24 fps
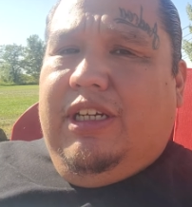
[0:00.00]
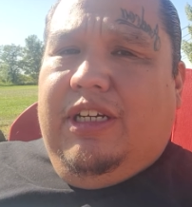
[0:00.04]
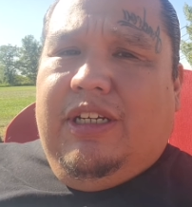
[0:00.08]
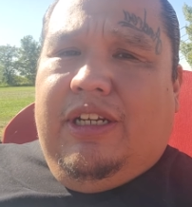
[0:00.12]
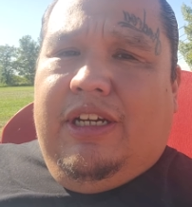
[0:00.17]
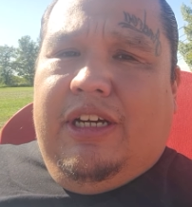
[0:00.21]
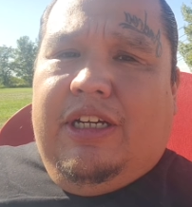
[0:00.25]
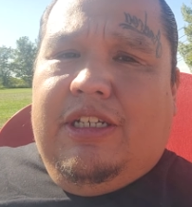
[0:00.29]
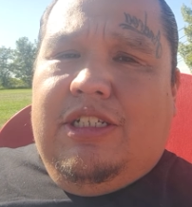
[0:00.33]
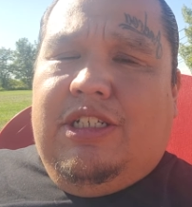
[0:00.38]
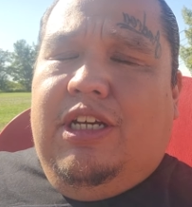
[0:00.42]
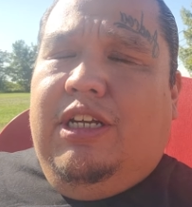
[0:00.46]

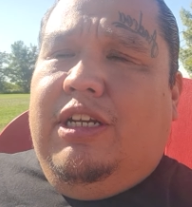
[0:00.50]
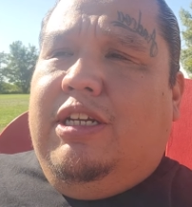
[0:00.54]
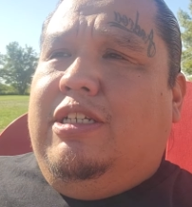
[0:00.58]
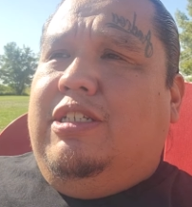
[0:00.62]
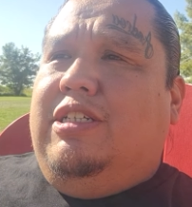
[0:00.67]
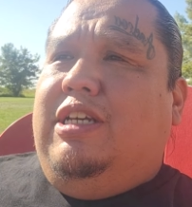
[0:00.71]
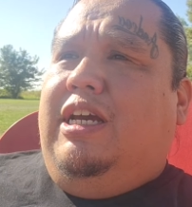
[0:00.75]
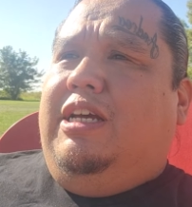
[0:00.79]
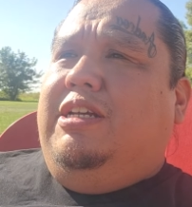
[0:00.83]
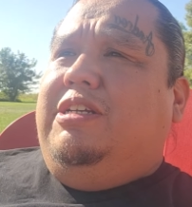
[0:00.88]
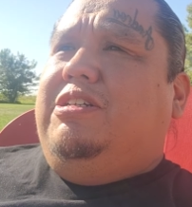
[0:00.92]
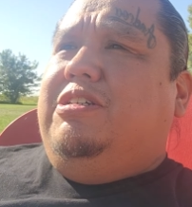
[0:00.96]
like I said,
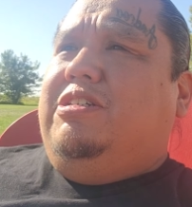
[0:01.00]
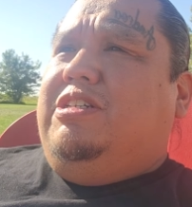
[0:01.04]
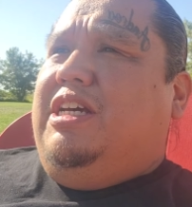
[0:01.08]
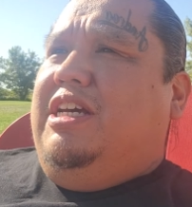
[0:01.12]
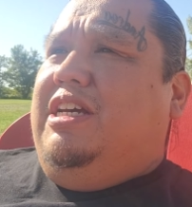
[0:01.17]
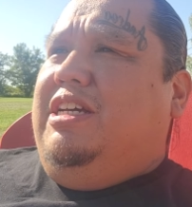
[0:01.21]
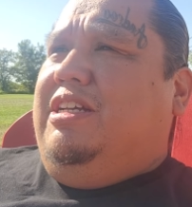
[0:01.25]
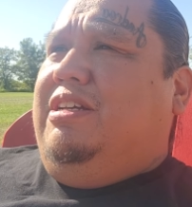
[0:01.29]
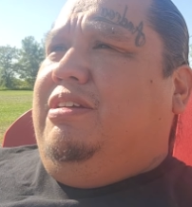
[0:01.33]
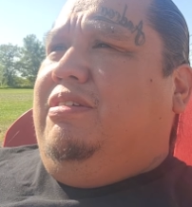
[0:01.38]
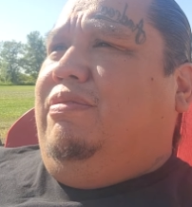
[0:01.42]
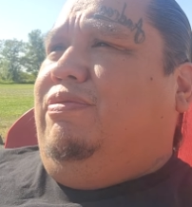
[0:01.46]
it's
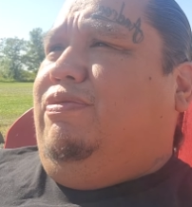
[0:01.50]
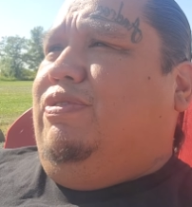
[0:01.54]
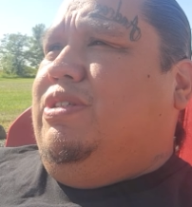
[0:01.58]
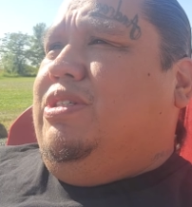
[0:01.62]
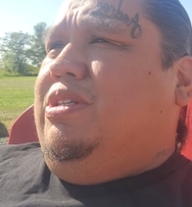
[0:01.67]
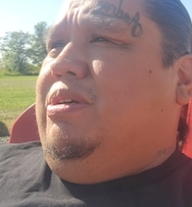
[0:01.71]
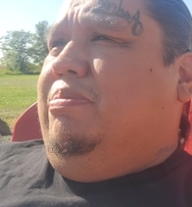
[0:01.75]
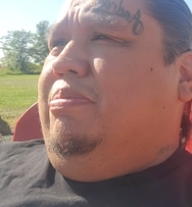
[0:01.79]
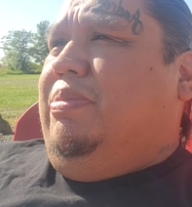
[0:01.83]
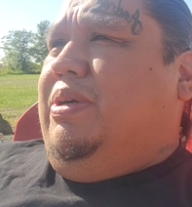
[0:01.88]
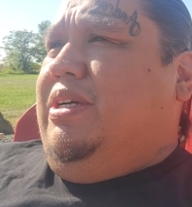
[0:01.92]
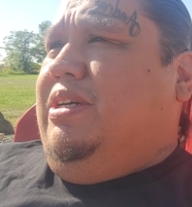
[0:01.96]
entertaining for
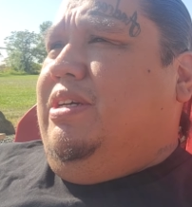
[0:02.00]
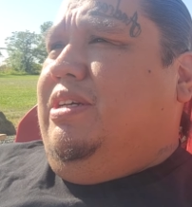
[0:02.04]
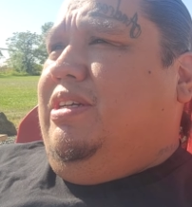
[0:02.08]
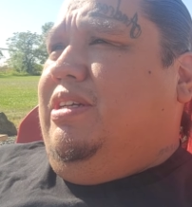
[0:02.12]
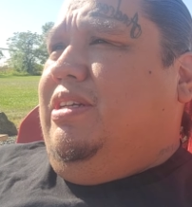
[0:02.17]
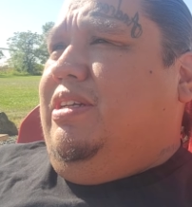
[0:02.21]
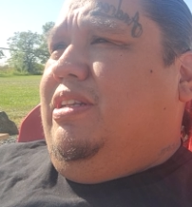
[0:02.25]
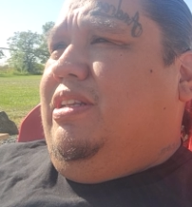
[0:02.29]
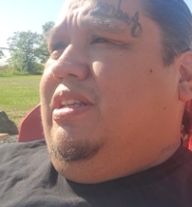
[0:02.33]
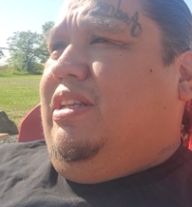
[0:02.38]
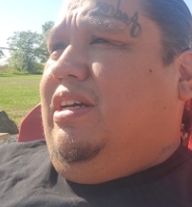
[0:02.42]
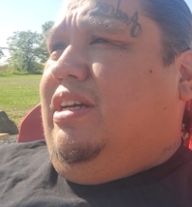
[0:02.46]

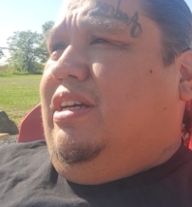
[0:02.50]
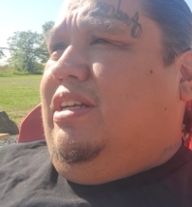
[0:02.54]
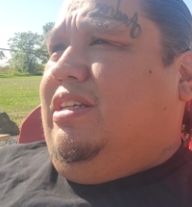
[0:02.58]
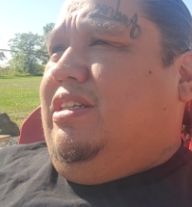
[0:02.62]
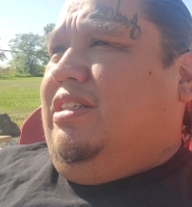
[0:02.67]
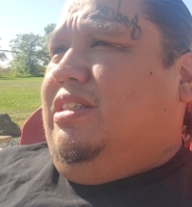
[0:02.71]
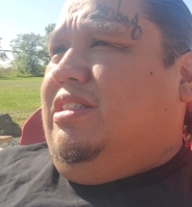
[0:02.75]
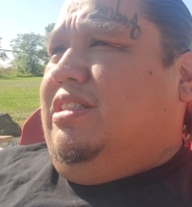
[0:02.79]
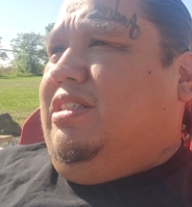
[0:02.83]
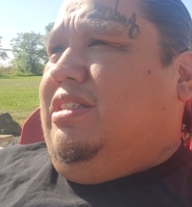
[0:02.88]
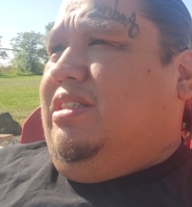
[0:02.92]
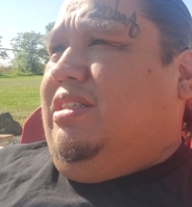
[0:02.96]
somebody that
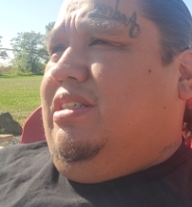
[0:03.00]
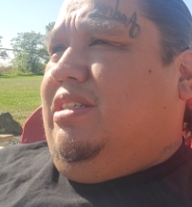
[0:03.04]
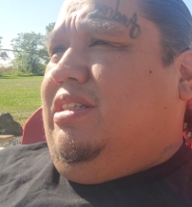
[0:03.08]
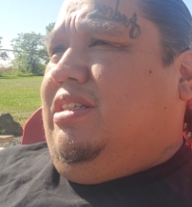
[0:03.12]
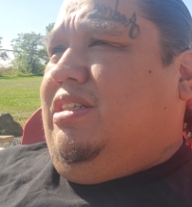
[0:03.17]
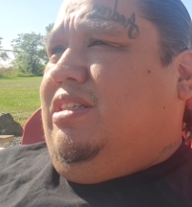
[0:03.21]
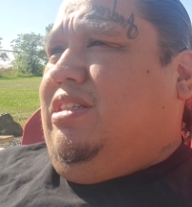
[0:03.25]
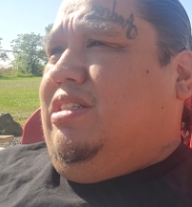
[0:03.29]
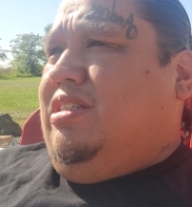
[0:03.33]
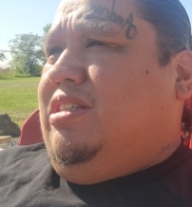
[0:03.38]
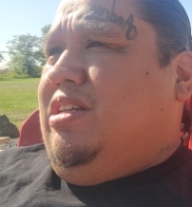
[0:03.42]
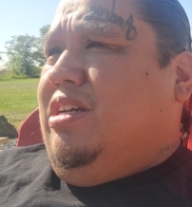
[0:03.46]

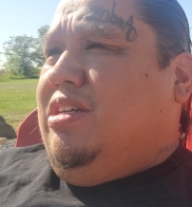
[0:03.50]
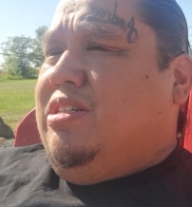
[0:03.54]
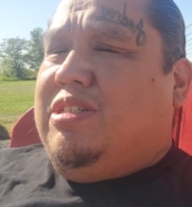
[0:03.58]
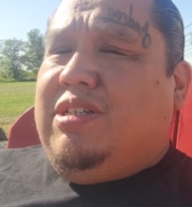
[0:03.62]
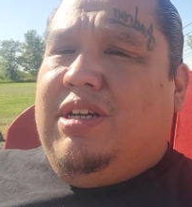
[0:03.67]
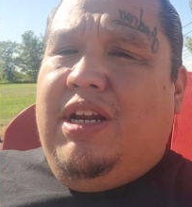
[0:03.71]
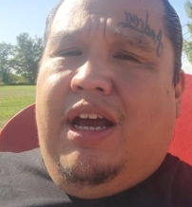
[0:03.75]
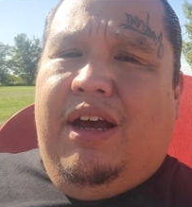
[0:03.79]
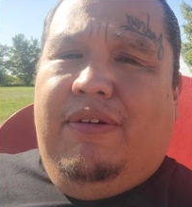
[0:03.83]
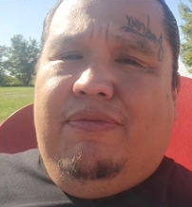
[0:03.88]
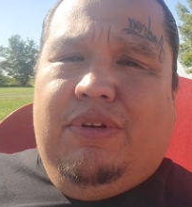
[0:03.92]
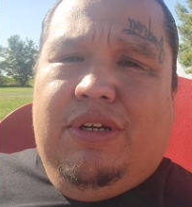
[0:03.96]

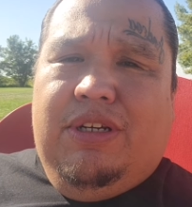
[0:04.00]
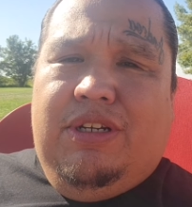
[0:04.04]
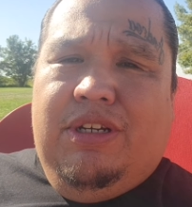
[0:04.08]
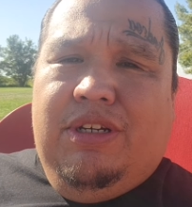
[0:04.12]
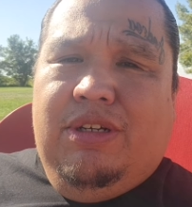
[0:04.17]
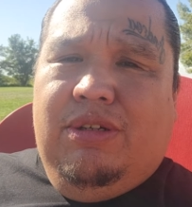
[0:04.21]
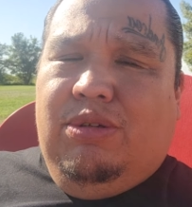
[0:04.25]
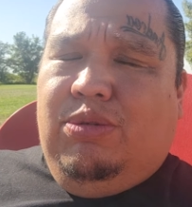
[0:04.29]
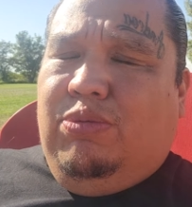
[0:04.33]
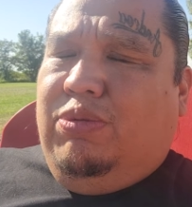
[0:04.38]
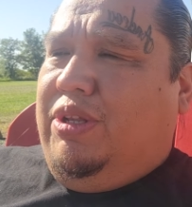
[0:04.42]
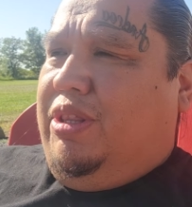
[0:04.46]
doesn't have to
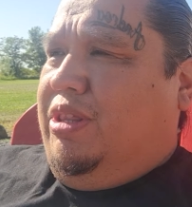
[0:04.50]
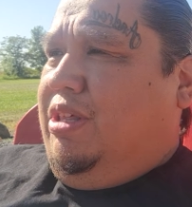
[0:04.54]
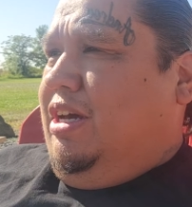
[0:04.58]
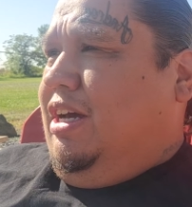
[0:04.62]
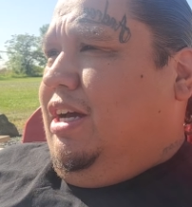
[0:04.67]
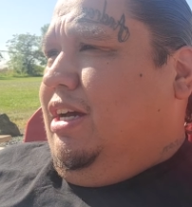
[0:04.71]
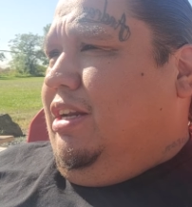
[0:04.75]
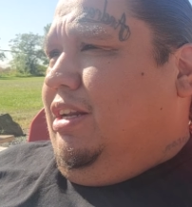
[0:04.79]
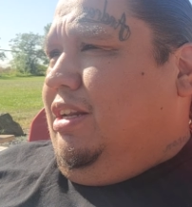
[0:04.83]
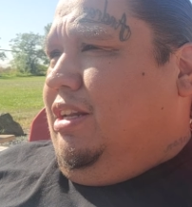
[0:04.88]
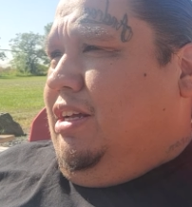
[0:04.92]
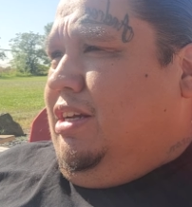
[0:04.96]
deal with
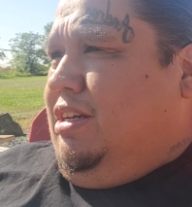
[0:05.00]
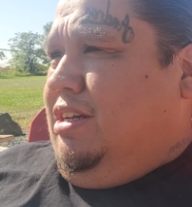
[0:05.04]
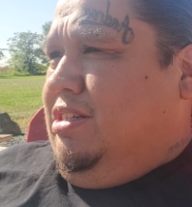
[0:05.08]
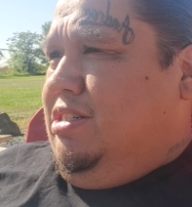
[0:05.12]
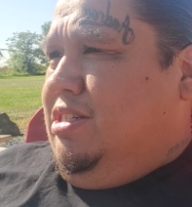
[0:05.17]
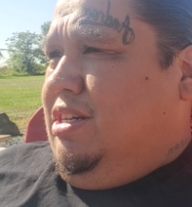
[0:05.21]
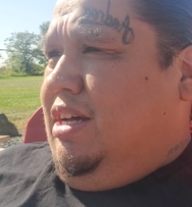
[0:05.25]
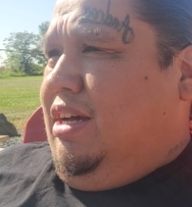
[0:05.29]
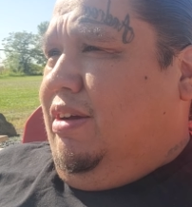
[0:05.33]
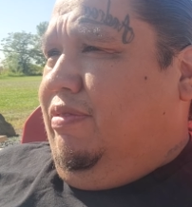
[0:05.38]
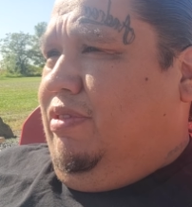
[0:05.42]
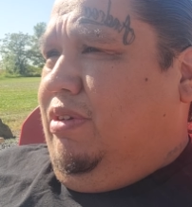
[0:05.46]
that, that
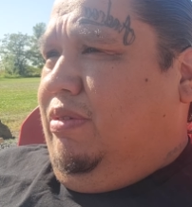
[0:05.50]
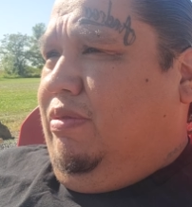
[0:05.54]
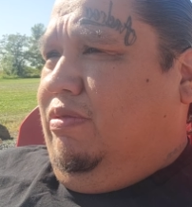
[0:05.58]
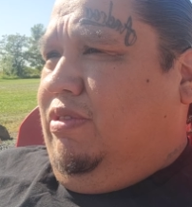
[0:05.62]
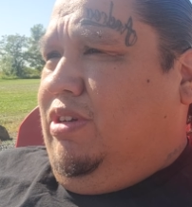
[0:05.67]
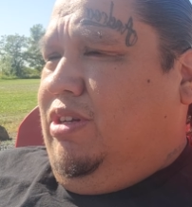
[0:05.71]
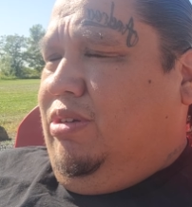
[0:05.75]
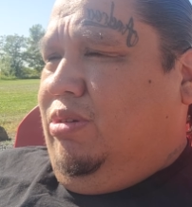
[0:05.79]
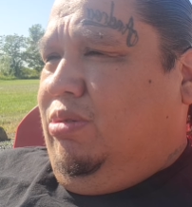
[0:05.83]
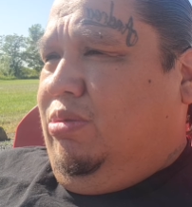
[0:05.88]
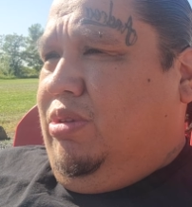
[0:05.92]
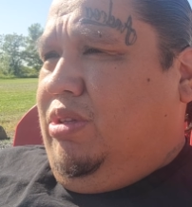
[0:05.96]
doesn't have to
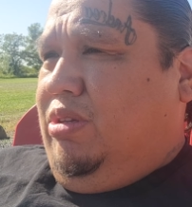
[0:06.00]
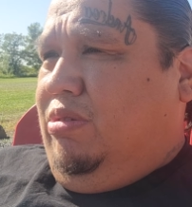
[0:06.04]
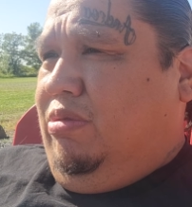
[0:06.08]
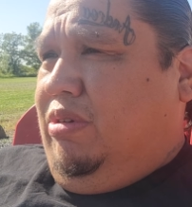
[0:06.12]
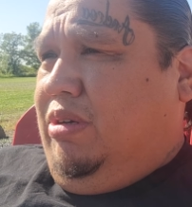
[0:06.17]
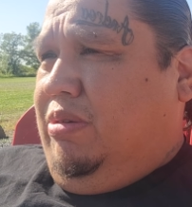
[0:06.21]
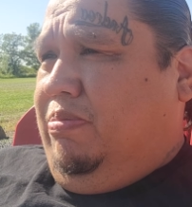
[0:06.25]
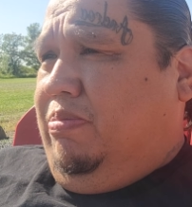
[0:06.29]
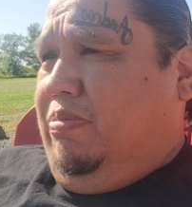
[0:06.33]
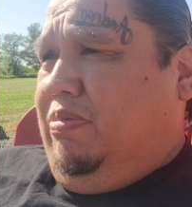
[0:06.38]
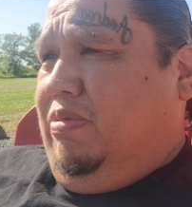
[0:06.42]
deal with the re